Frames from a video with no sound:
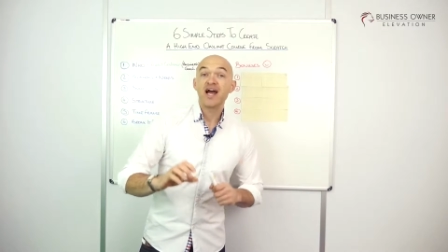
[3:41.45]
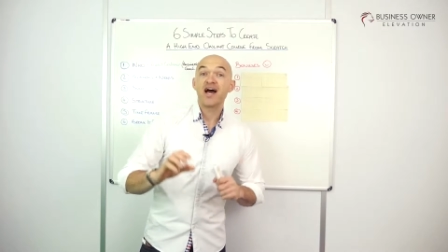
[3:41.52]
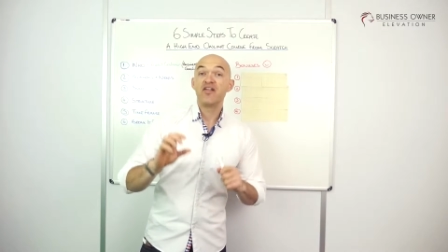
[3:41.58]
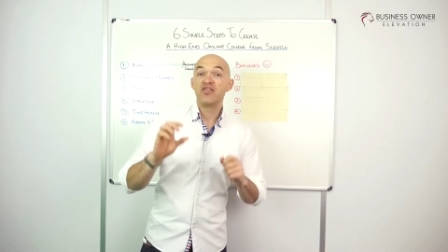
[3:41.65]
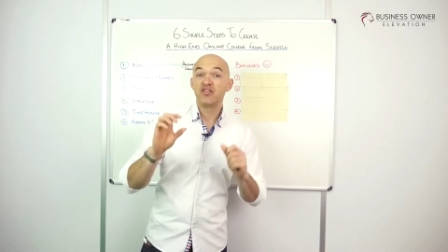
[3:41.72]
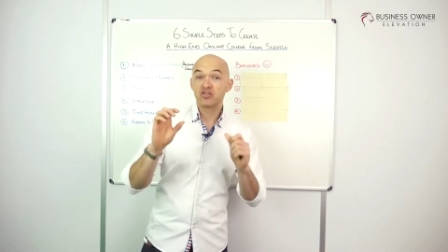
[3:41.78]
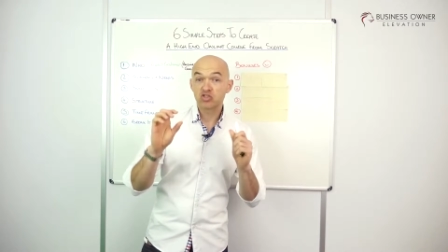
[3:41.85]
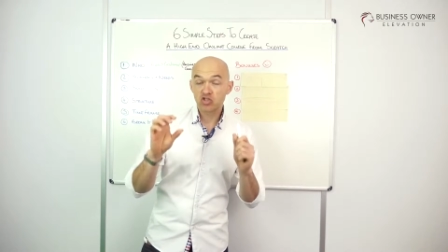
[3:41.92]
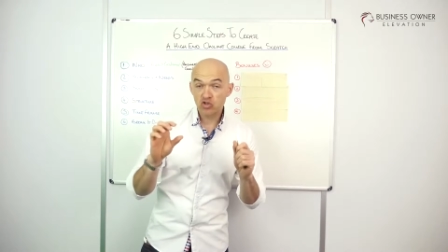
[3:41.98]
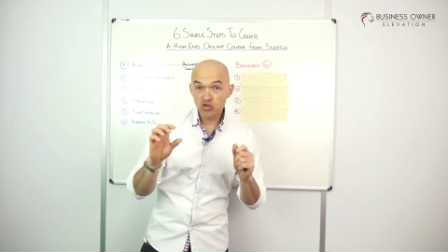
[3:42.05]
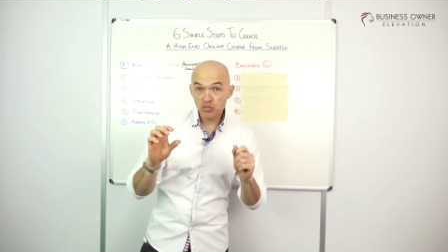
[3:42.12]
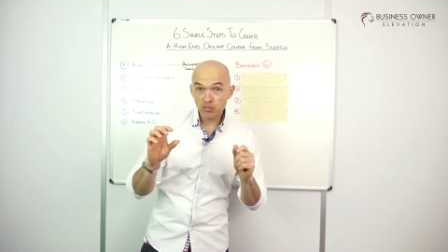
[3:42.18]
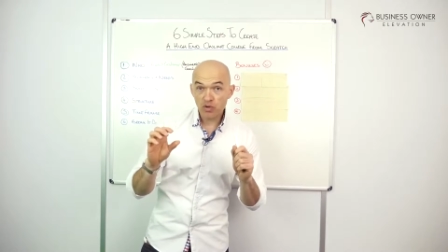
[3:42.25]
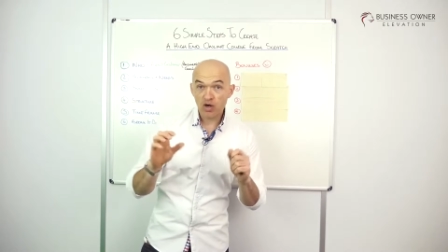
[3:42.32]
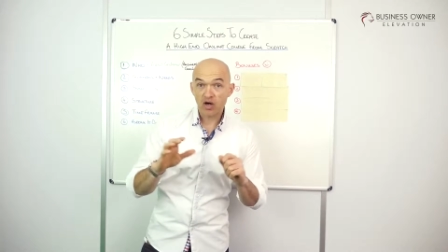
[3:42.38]
and the
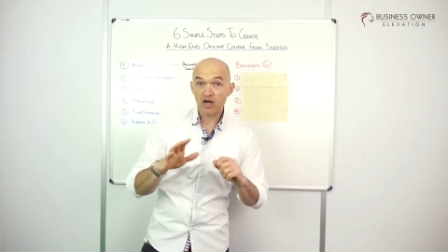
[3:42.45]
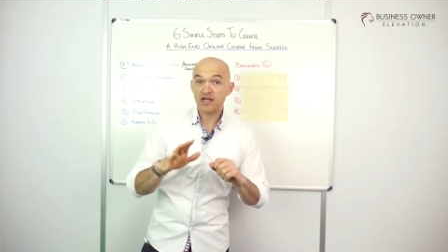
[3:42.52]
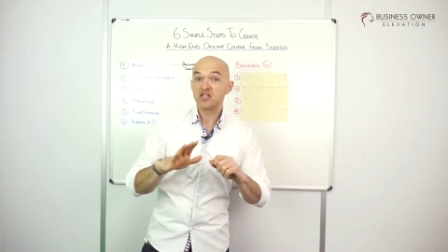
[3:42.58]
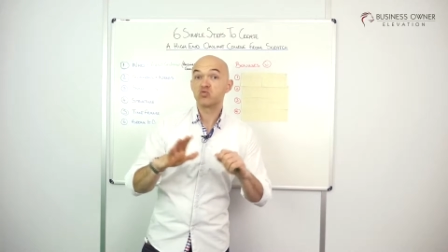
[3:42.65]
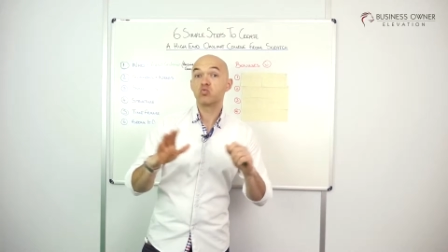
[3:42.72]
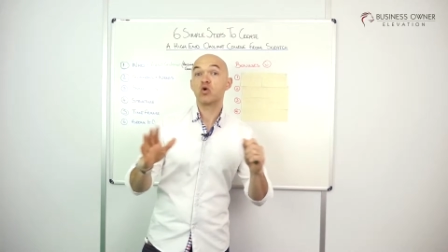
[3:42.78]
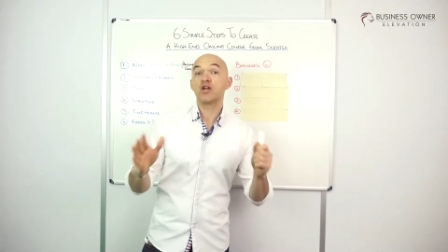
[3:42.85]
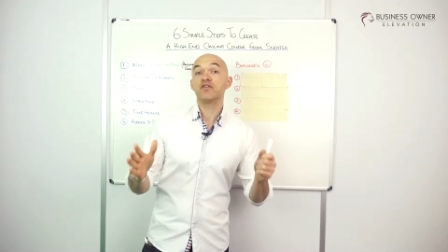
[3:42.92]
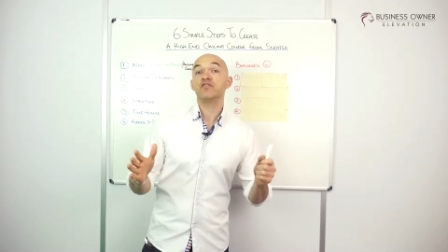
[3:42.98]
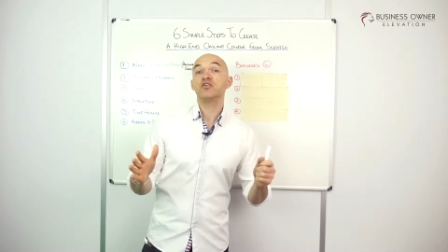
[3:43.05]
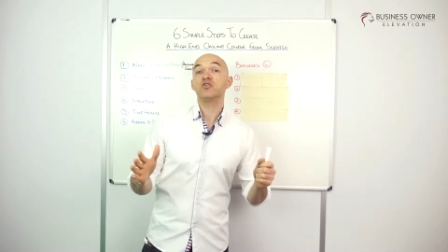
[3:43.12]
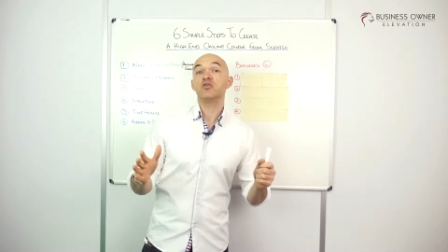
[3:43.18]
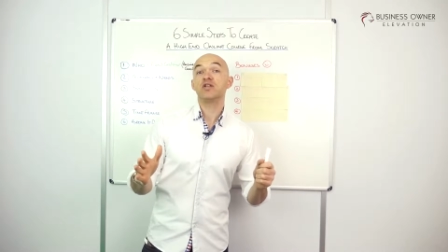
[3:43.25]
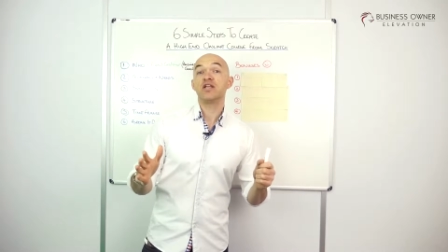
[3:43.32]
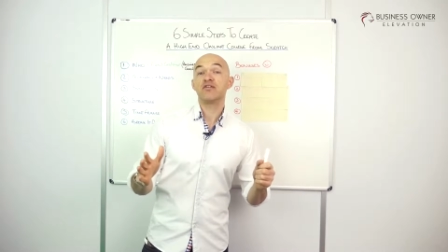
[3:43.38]
2 part is whatever
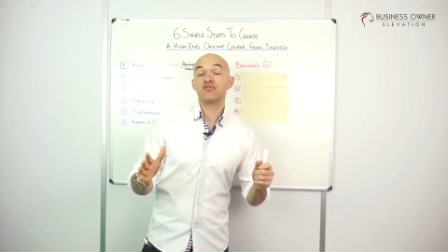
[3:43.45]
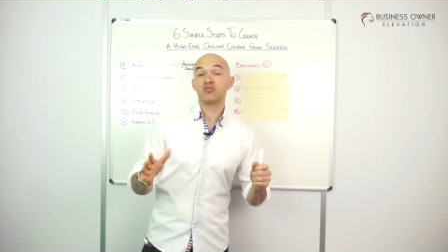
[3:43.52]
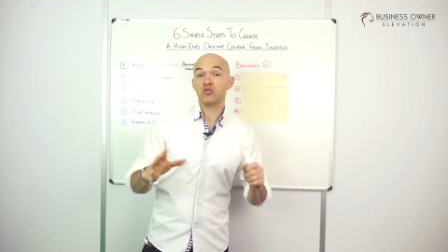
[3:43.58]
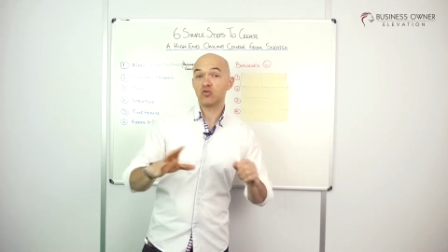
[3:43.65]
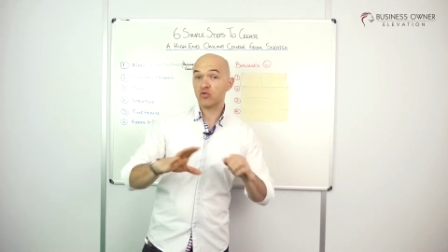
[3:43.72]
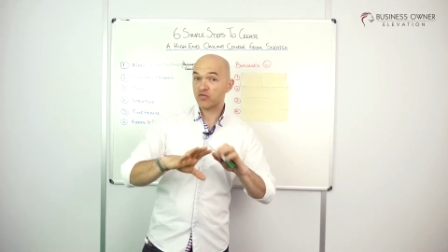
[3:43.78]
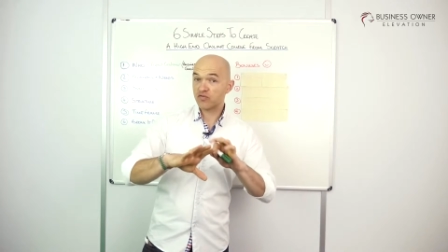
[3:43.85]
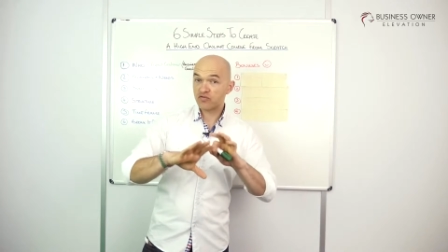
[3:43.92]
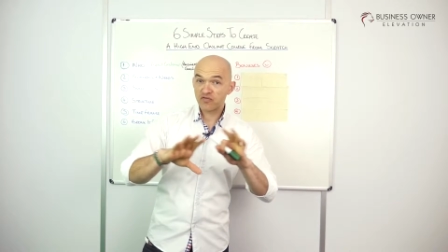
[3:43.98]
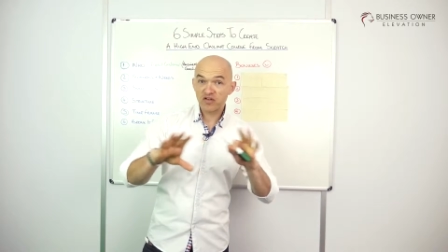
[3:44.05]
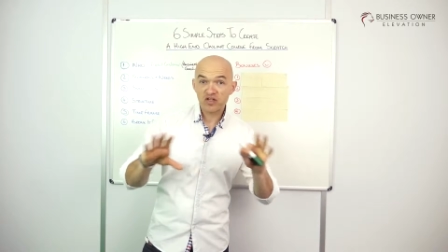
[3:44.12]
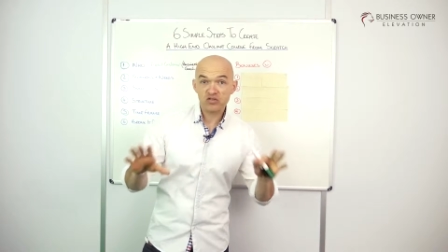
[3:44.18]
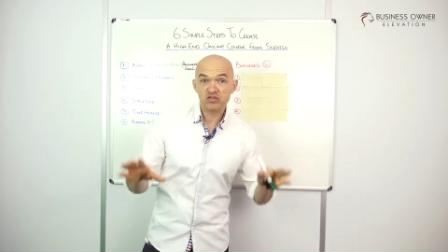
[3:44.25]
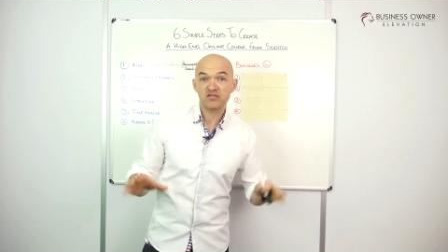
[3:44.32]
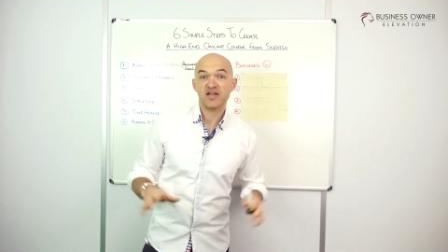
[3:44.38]
your level or
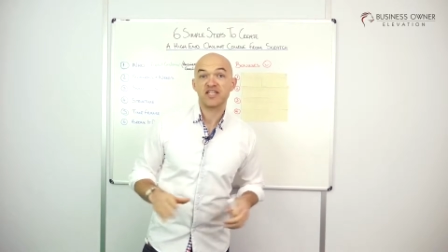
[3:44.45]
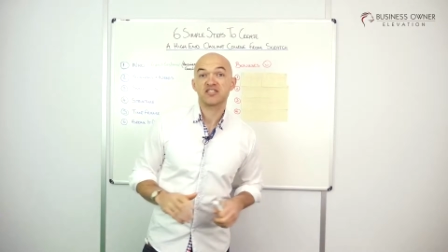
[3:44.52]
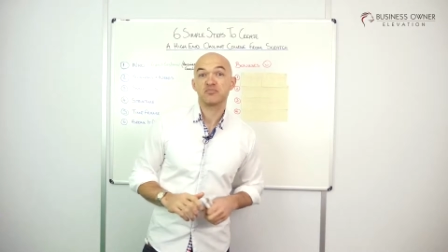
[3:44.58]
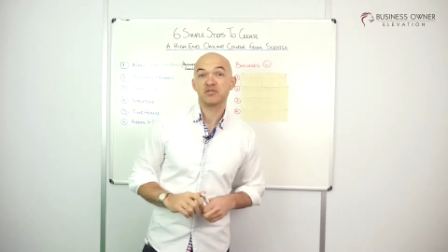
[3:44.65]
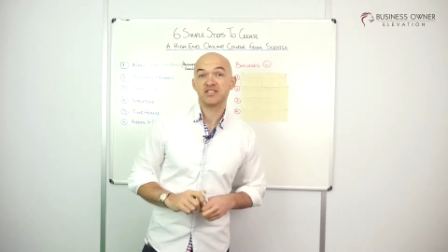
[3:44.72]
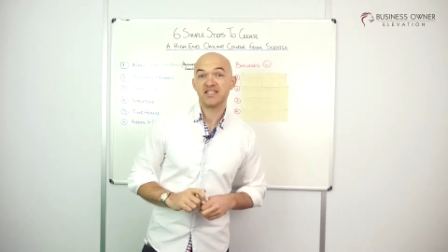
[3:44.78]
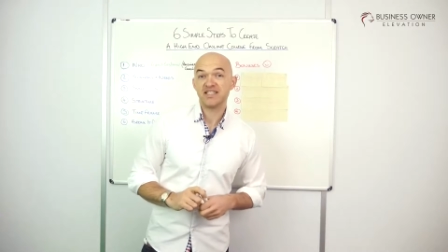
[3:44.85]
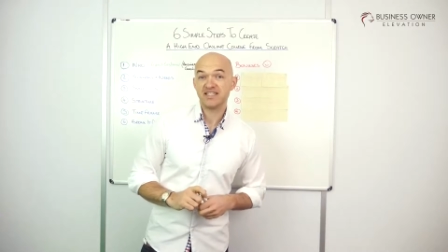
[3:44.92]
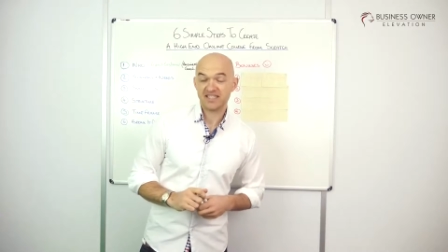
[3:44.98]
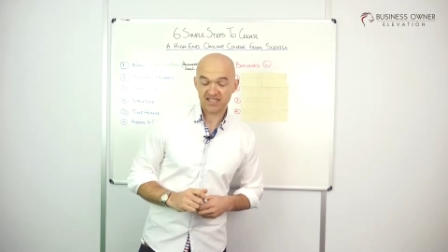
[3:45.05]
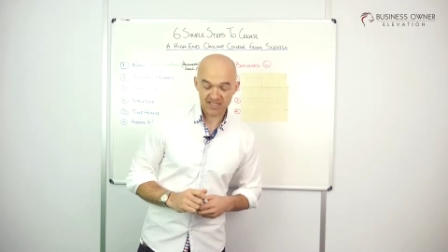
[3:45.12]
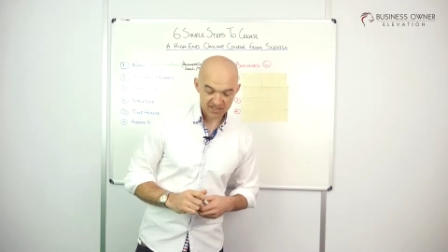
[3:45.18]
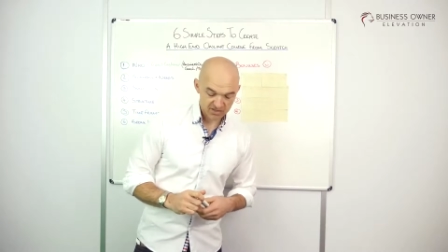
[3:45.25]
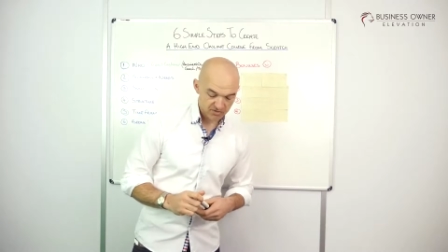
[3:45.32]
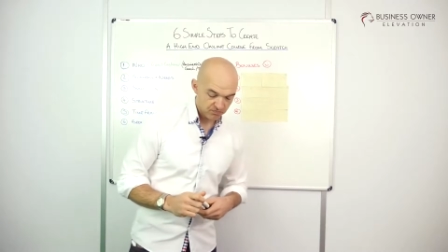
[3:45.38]
field of expertise
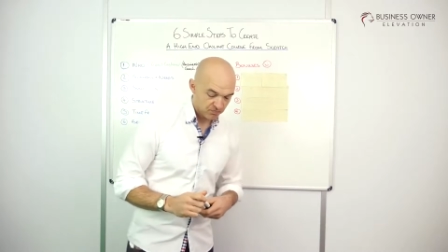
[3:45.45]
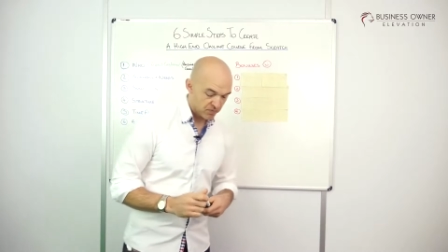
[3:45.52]
is.